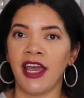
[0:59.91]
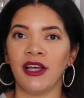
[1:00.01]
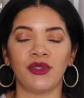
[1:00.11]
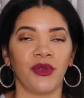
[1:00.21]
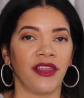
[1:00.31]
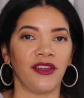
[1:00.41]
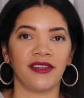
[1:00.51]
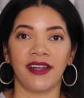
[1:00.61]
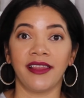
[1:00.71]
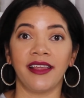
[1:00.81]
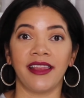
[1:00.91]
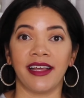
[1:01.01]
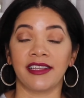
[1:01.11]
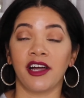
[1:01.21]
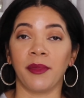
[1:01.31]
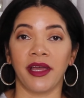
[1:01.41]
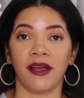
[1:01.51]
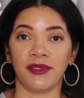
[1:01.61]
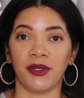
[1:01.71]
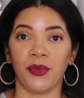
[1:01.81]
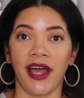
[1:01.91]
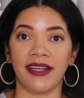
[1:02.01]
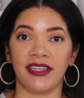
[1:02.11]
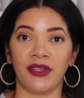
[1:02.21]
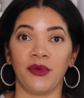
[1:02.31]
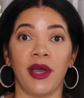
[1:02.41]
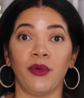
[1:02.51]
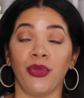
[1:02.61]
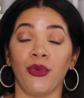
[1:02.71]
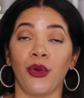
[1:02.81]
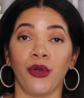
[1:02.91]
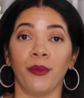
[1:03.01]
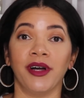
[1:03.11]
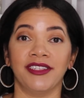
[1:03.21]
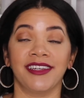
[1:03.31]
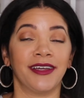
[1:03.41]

so that there's nothing that's coming up surprising you that will throw your budget